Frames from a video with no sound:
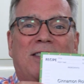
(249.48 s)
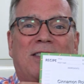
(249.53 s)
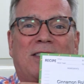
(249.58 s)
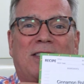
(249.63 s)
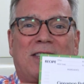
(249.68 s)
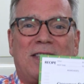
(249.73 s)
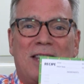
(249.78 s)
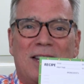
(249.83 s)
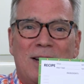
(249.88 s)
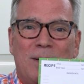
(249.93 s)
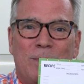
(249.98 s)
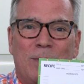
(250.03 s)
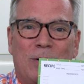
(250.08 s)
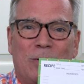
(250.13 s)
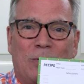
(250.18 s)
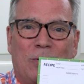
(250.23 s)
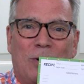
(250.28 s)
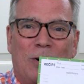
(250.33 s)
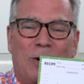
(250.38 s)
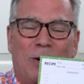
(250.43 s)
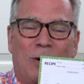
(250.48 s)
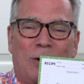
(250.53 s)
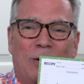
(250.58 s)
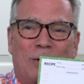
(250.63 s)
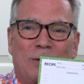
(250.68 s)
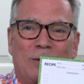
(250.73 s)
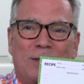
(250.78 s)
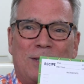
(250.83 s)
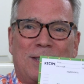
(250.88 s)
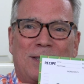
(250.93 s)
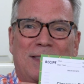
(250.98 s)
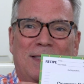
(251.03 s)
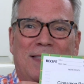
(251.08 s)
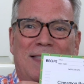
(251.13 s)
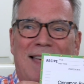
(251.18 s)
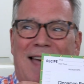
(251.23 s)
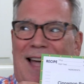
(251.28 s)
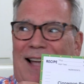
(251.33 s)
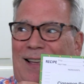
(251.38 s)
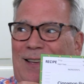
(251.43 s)
Cinnamon rolls.
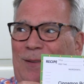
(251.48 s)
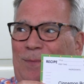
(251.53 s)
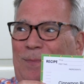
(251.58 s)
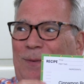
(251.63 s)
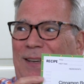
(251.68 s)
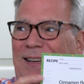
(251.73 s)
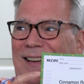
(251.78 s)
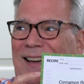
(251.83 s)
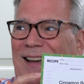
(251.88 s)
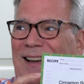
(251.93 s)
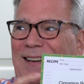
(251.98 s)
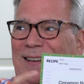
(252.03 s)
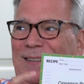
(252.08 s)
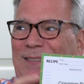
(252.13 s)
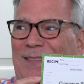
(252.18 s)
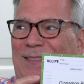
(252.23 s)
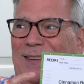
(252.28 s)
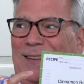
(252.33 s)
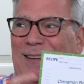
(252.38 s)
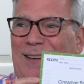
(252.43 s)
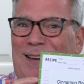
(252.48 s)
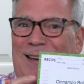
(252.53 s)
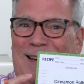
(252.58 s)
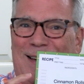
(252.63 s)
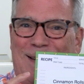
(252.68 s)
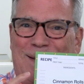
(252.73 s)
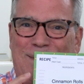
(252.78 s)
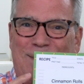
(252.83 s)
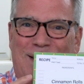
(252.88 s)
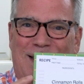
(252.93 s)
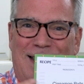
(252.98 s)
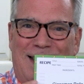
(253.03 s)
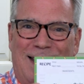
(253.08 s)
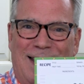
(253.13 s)
That could be kind of that yummy.